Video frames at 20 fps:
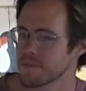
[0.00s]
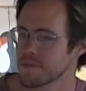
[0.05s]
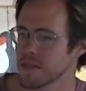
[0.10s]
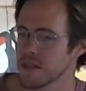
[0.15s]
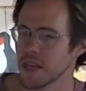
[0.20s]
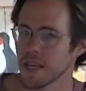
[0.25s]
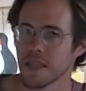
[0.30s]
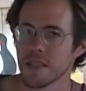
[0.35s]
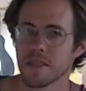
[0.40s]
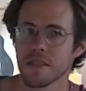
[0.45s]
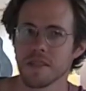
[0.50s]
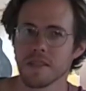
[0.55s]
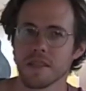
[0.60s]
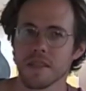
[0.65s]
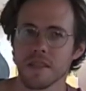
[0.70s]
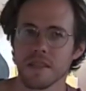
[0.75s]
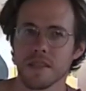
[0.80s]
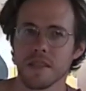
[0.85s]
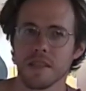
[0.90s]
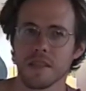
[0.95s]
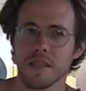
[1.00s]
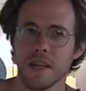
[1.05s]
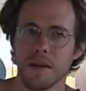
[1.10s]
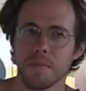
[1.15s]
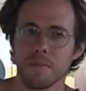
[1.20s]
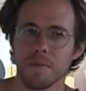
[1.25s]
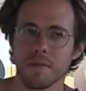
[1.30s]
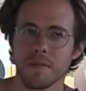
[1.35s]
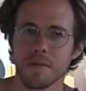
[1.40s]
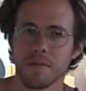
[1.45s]
lights and things like
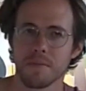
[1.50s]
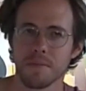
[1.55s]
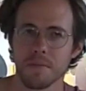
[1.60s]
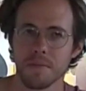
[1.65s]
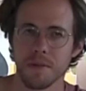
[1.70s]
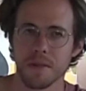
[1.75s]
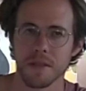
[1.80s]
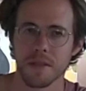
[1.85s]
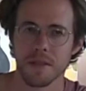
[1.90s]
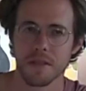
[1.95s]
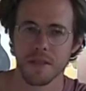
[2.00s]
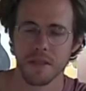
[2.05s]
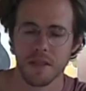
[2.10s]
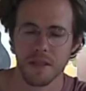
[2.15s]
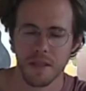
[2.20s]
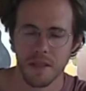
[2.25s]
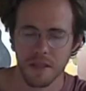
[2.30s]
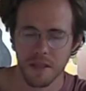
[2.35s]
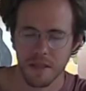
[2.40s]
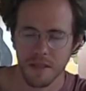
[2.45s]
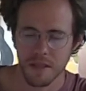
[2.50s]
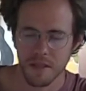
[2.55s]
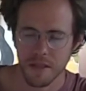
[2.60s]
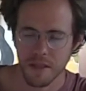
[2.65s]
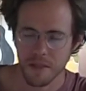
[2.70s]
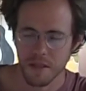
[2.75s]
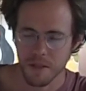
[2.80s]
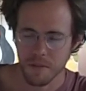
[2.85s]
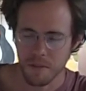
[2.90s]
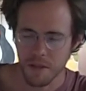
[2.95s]
that, but
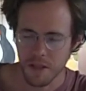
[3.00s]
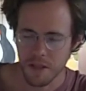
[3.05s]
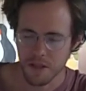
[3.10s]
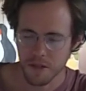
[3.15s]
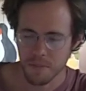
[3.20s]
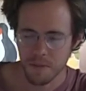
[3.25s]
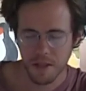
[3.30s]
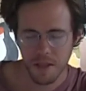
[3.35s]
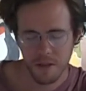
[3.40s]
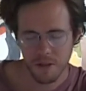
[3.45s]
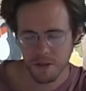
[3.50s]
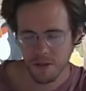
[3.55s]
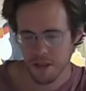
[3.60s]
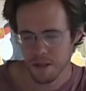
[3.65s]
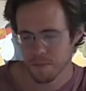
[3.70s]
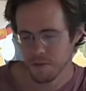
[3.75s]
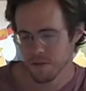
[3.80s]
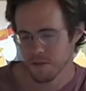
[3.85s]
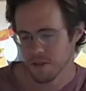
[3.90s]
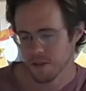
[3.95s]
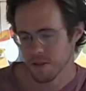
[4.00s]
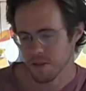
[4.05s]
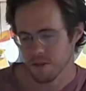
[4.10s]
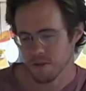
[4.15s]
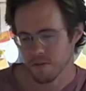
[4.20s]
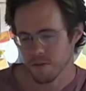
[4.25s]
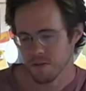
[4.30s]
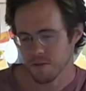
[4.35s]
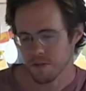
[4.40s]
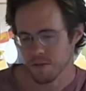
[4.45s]
nothing major. But yeah, those can be very
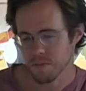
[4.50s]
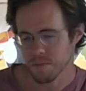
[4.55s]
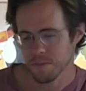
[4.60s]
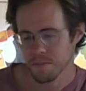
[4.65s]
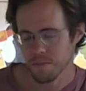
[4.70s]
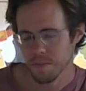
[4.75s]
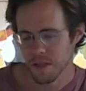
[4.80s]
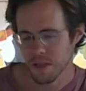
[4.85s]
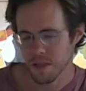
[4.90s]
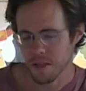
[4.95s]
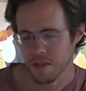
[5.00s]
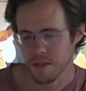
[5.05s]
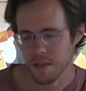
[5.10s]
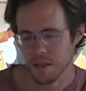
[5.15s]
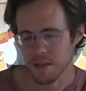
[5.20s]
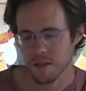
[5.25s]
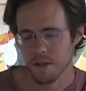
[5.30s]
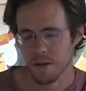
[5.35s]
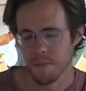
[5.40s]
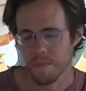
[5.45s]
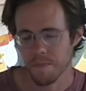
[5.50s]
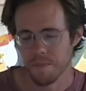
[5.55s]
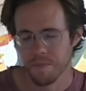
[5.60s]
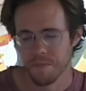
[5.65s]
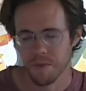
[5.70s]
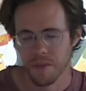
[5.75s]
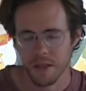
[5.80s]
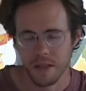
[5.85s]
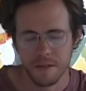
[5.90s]
useful for basic things.